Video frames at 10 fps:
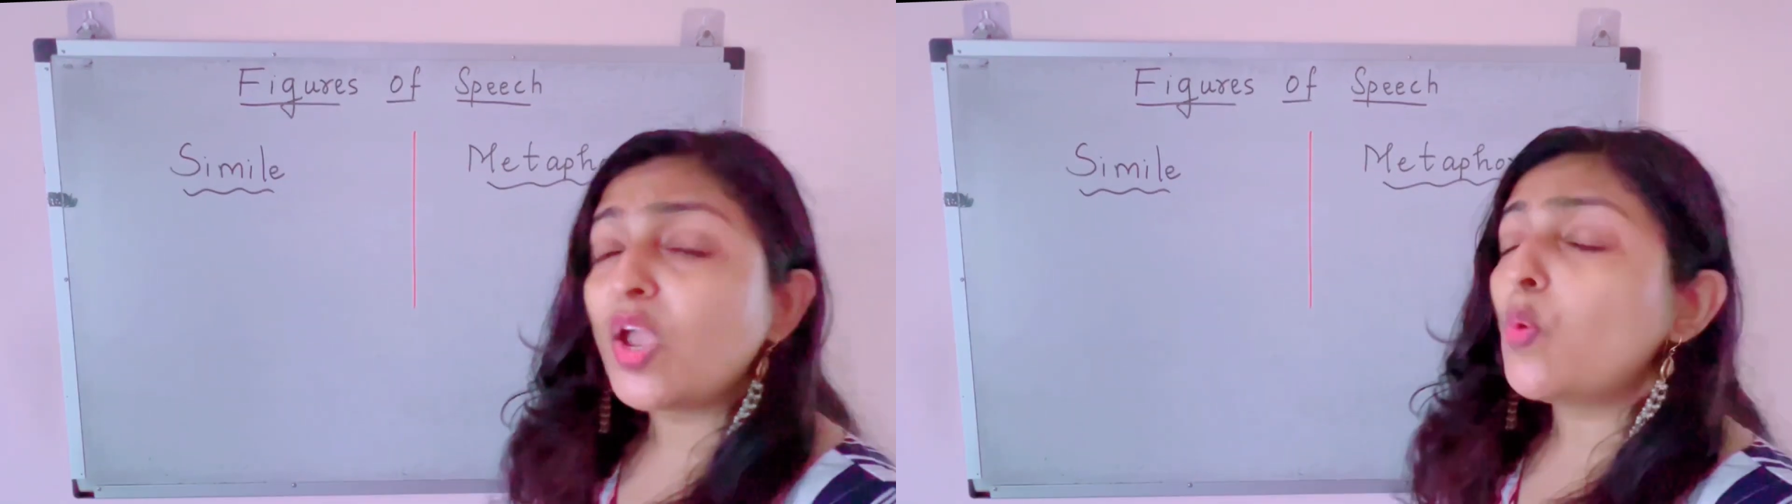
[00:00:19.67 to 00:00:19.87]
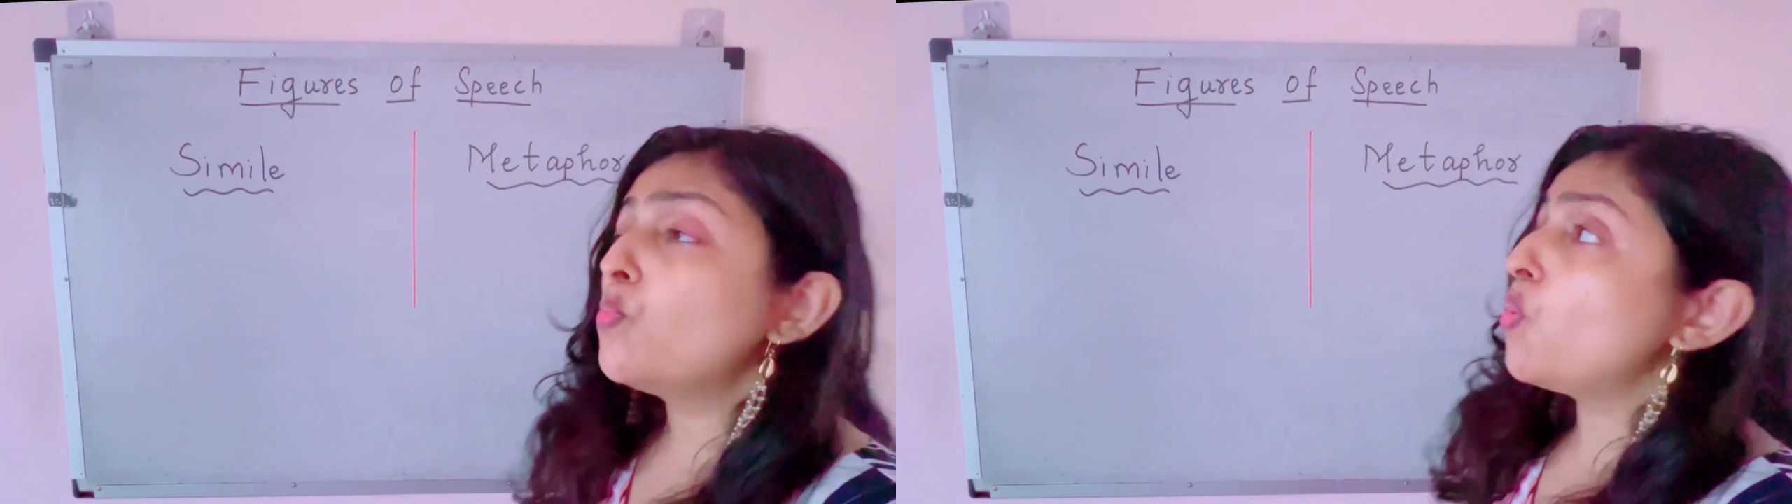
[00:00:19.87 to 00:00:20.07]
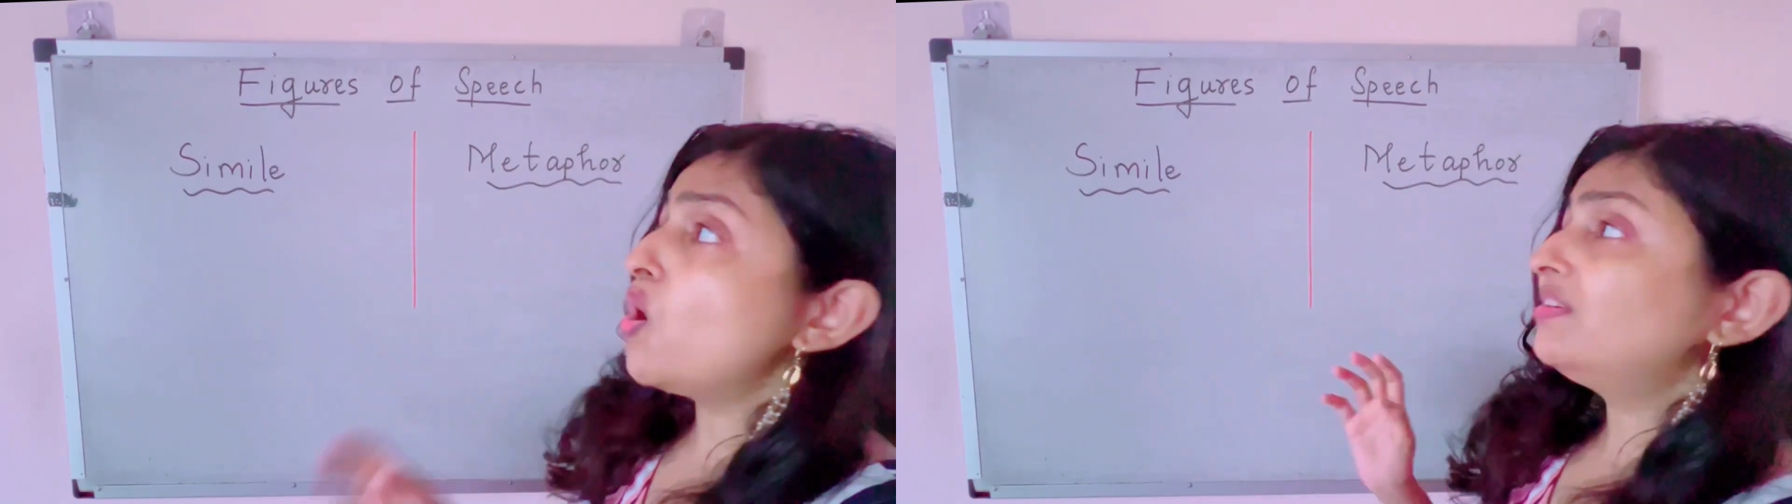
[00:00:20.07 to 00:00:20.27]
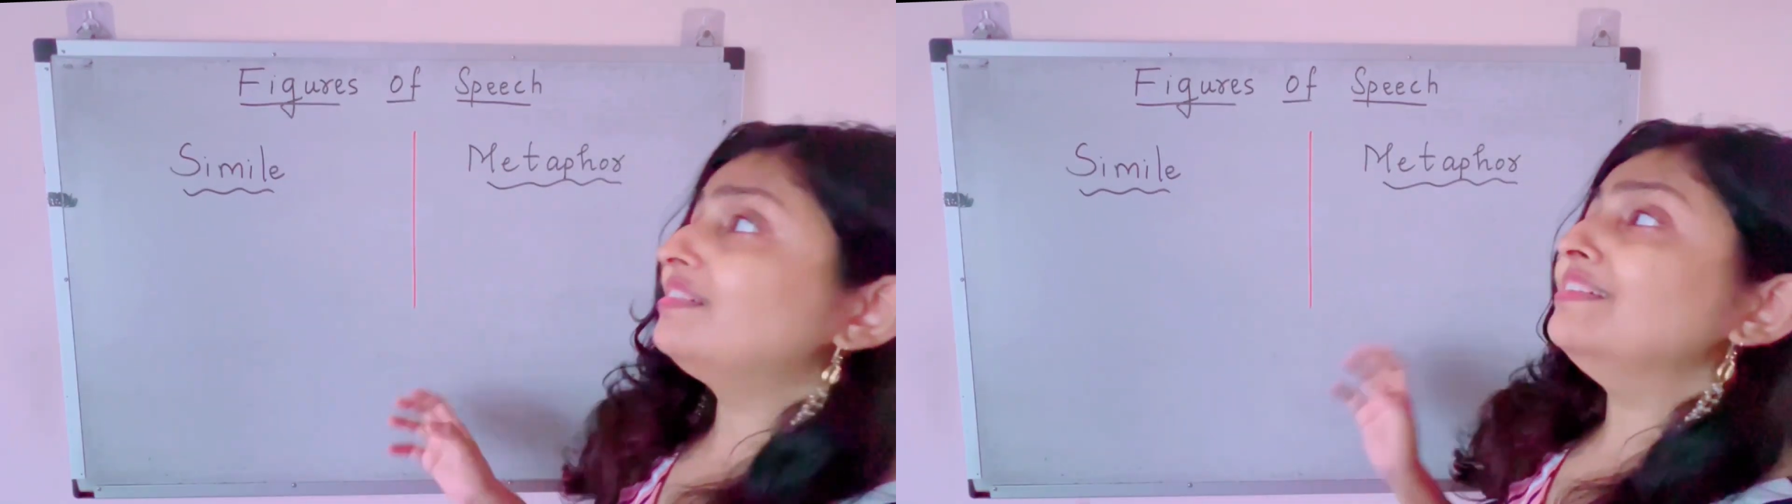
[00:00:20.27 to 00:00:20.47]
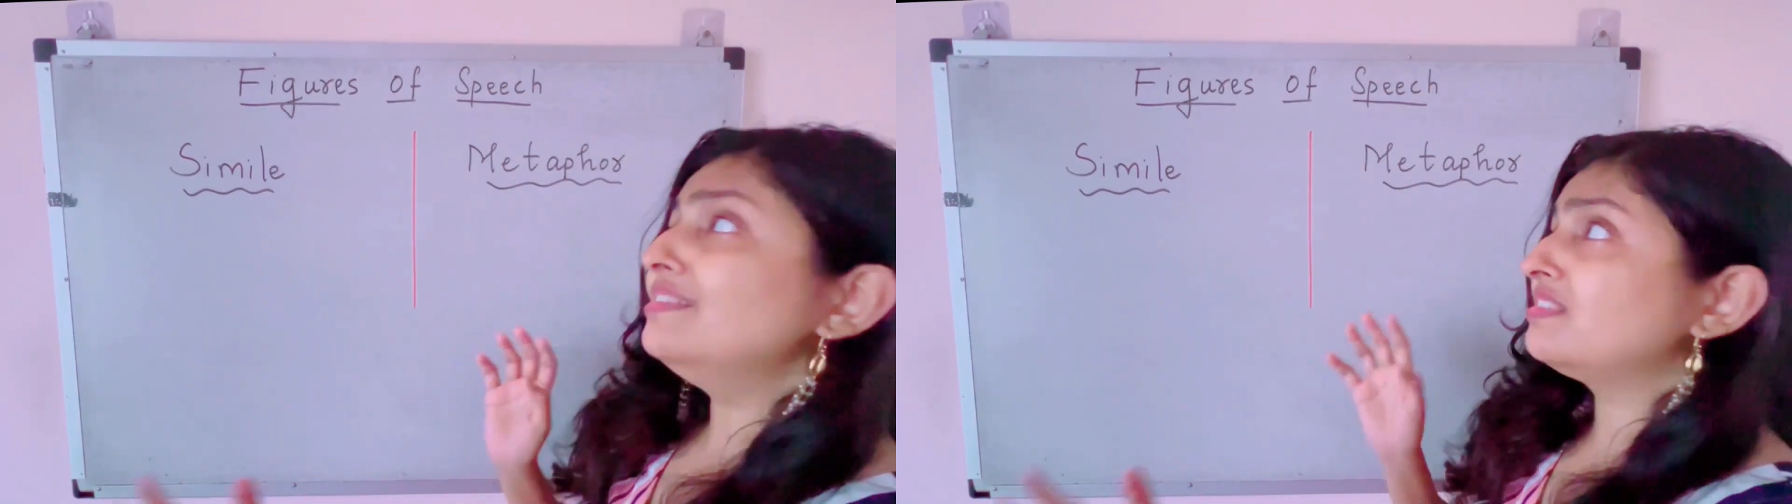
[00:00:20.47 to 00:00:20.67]
What
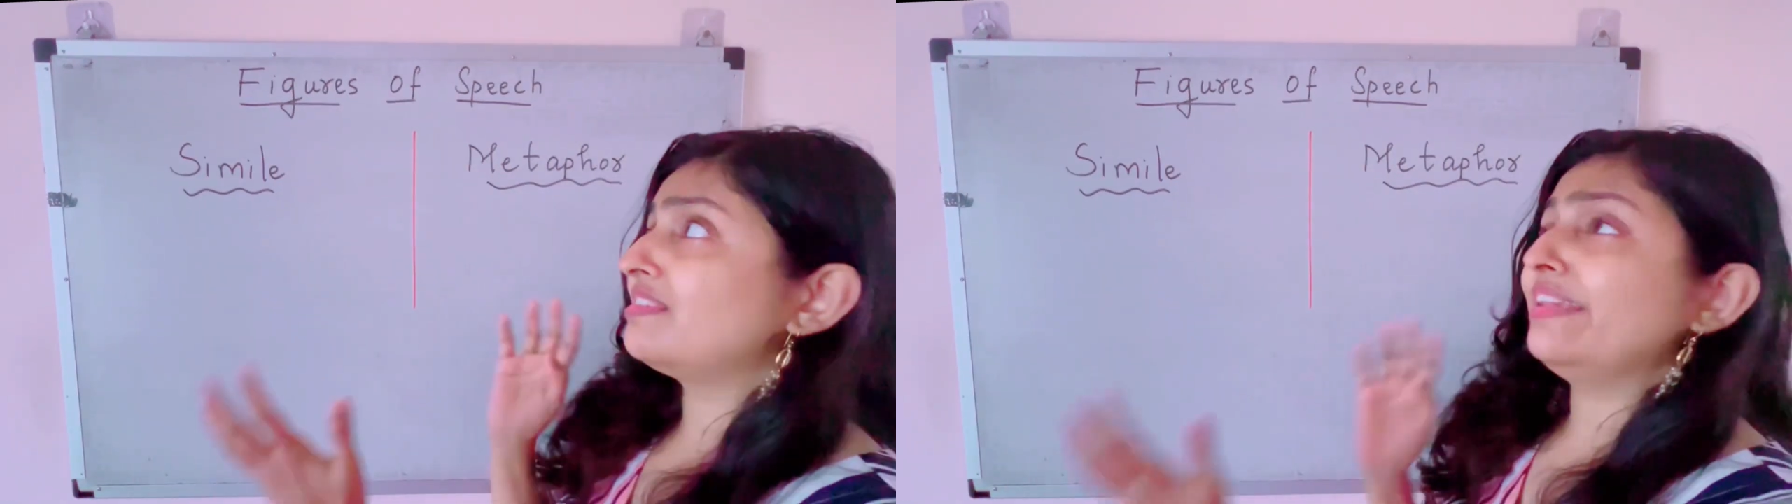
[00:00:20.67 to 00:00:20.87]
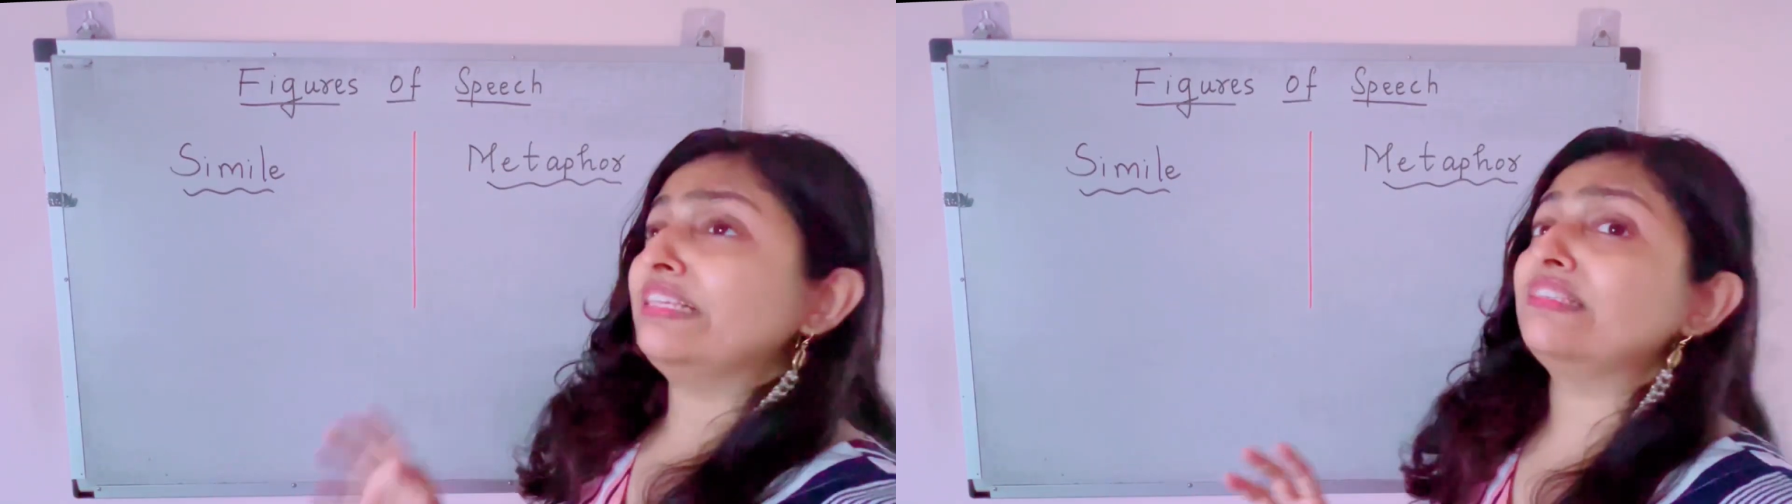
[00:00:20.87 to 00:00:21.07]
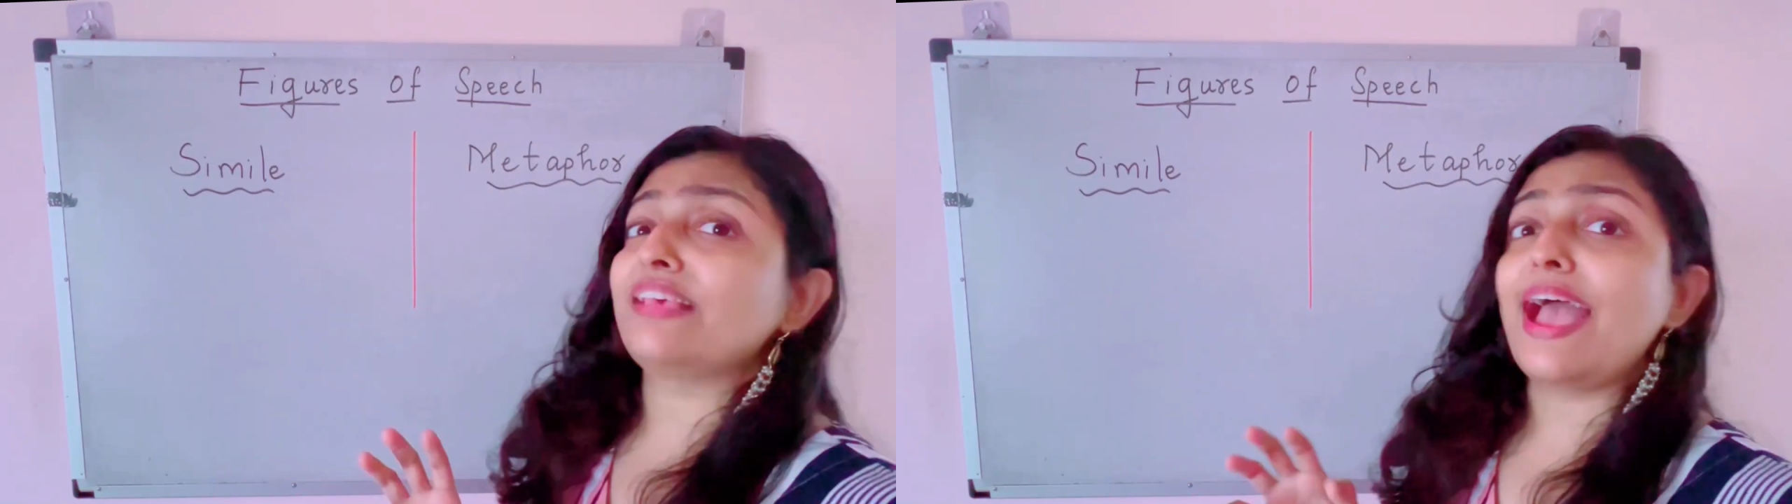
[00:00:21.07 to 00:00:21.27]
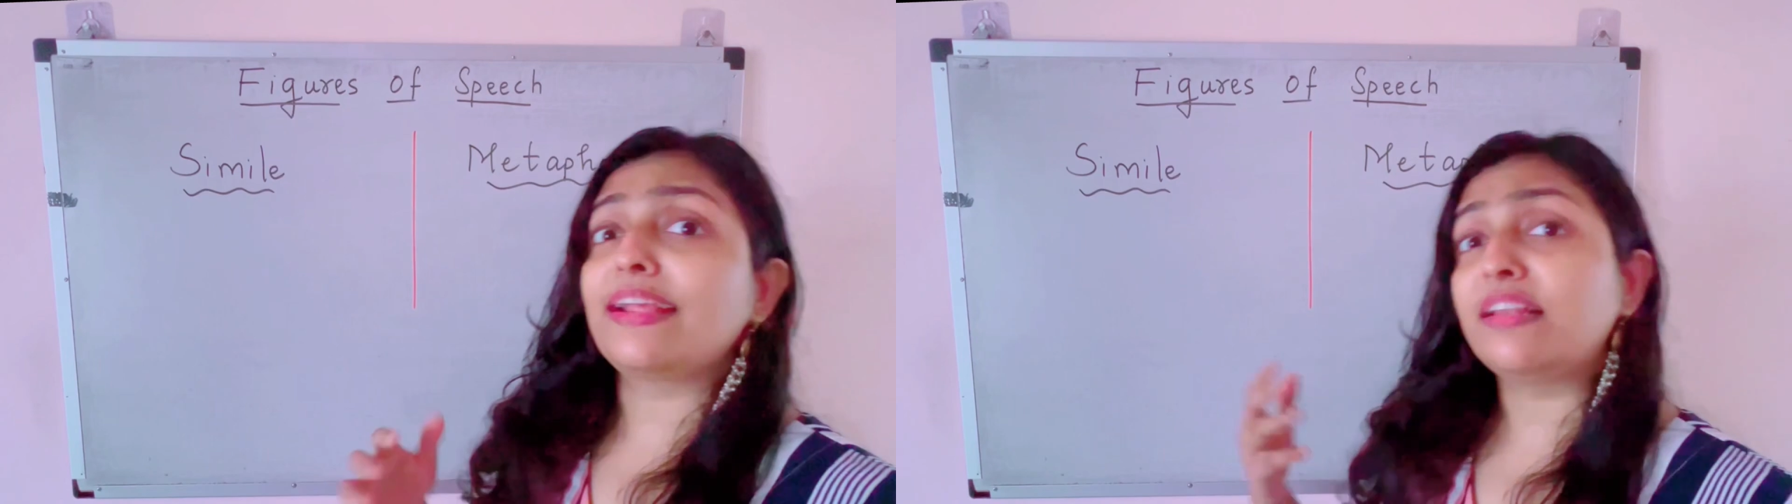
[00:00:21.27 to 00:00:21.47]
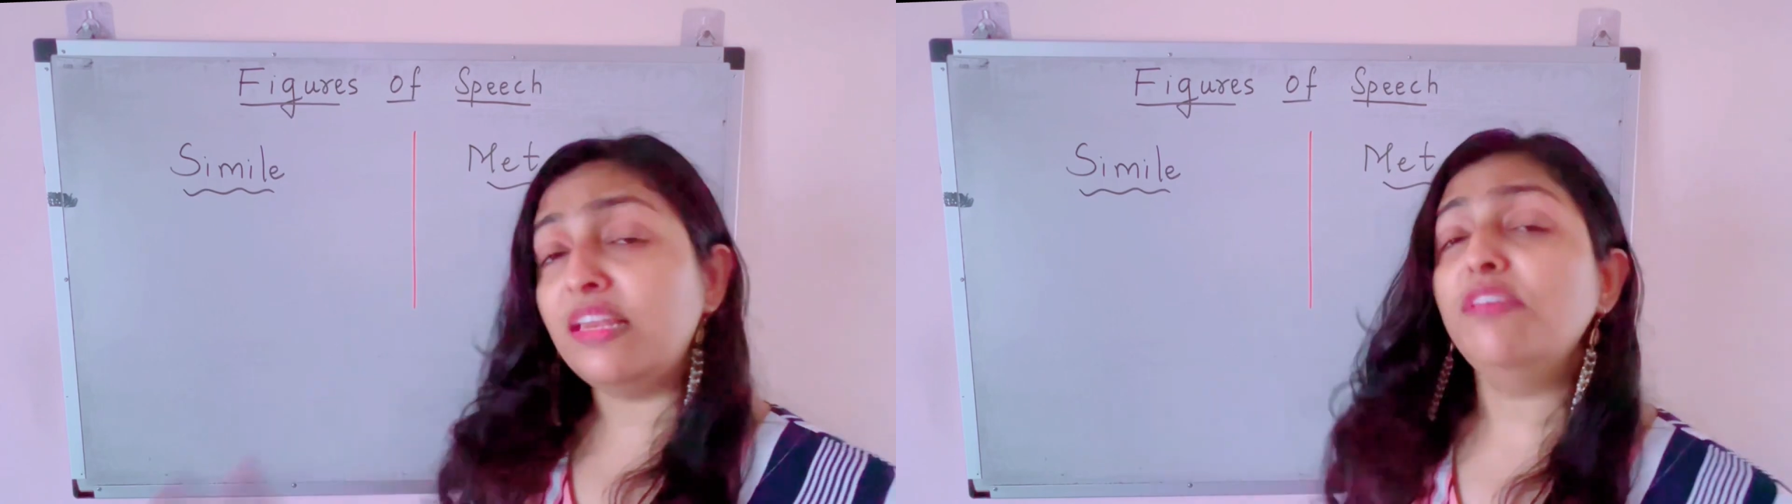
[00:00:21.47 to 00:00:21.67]
is exactly